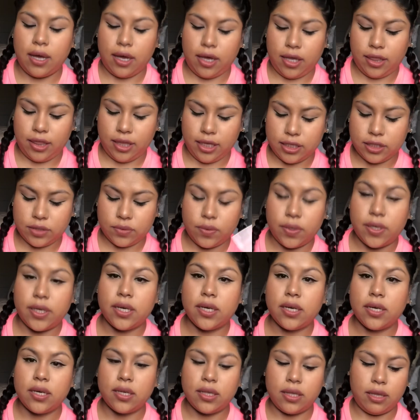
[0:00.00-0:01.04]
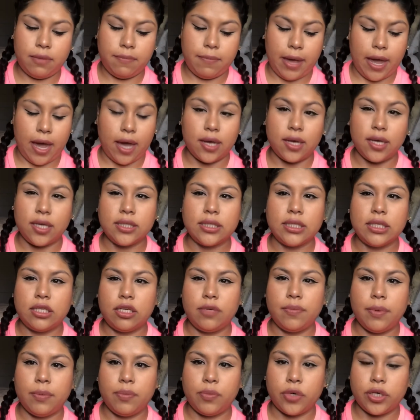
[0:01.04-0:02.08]
And this one, the MAC, is a
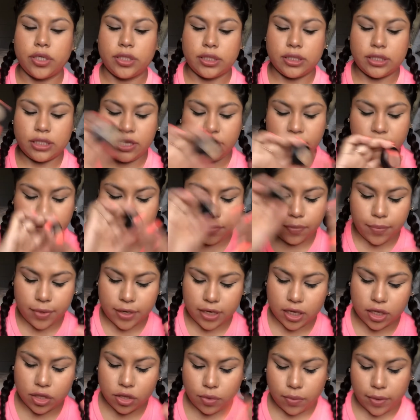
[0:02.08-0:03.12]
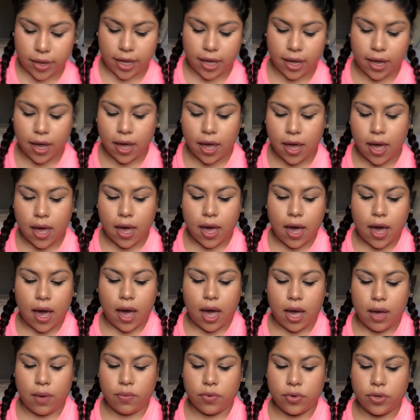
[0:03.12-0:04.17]
little bit more stiff. But either way,
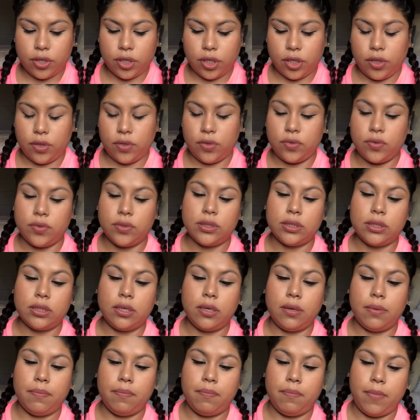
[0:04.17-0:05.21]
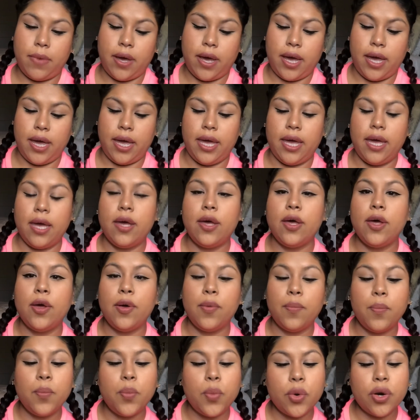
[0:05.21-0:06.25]
I will use my
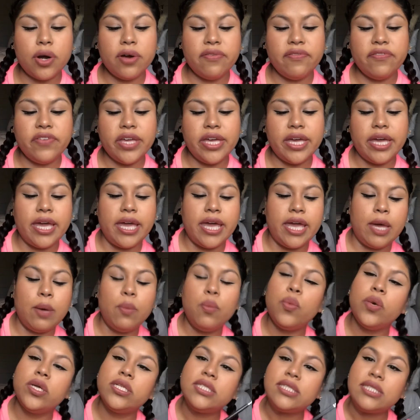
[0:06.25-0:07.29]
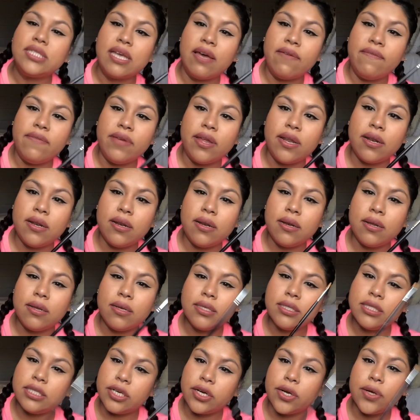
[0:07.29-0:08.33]
Morphe
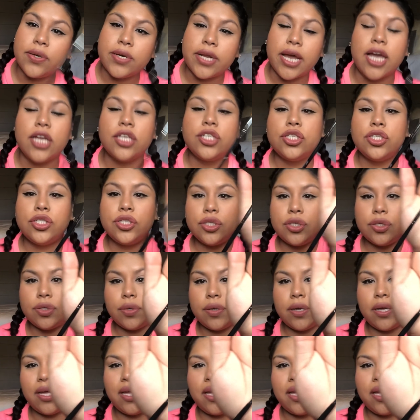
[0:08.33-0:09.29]
M170-2.